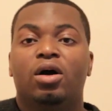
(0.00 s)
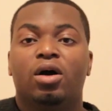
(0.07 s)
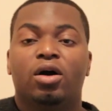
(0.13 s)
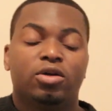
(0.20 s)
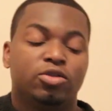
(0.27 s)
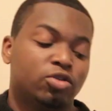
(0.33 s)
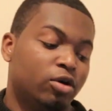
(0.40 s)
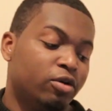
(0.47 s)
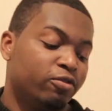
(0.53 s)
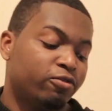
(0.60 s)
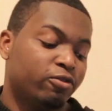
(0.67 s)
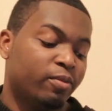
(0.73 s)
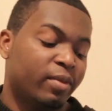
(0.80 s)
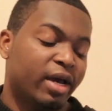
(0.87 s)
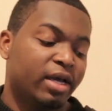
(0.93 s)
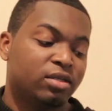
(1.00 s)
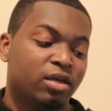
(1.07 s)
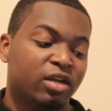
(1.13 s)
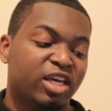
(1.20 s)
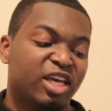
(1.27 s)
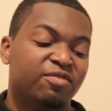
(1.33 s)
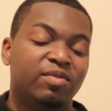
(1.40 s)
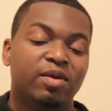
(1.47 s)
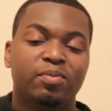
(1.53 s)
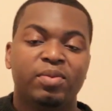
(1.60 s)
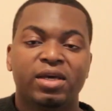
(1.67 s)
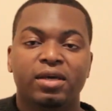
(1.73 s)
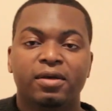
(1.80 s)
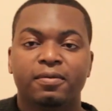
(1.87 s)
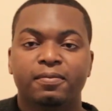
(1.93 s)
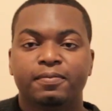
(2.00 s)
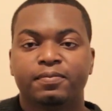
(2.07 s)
A tone from A is going to give me B.